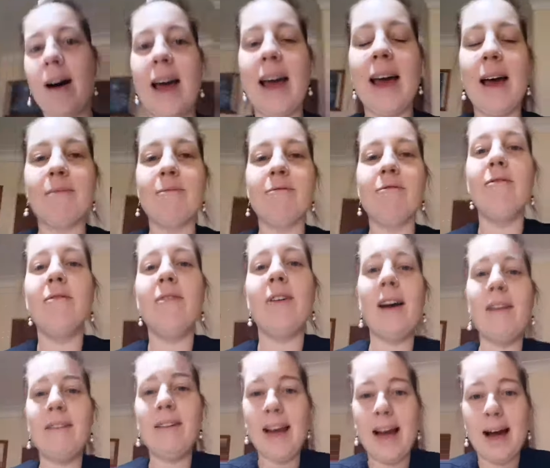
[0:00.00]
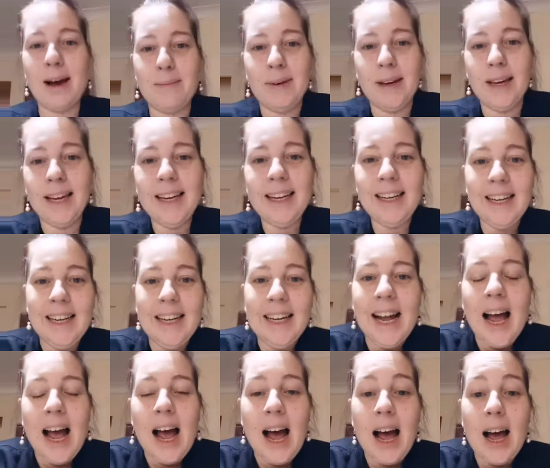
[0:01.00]
I am very happy.
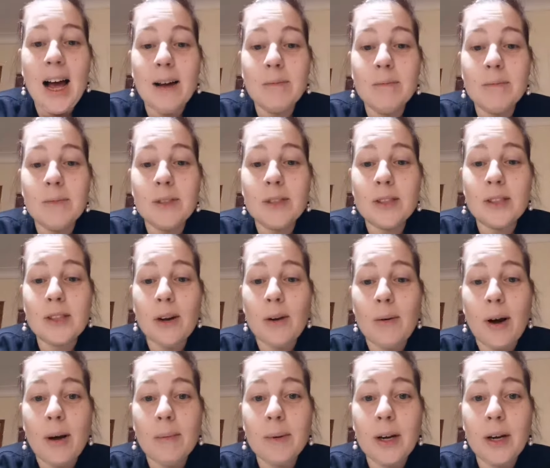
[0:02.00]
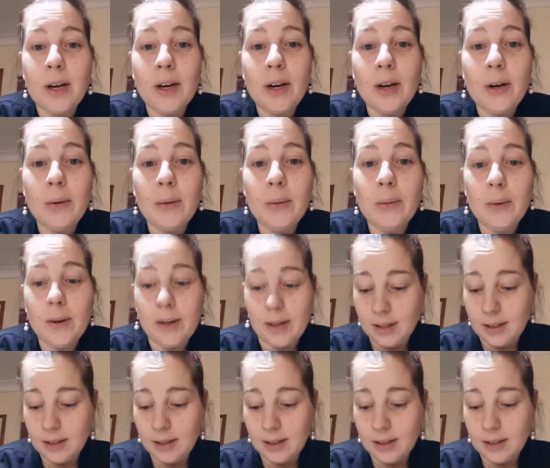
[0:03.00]
Um, so I'm going to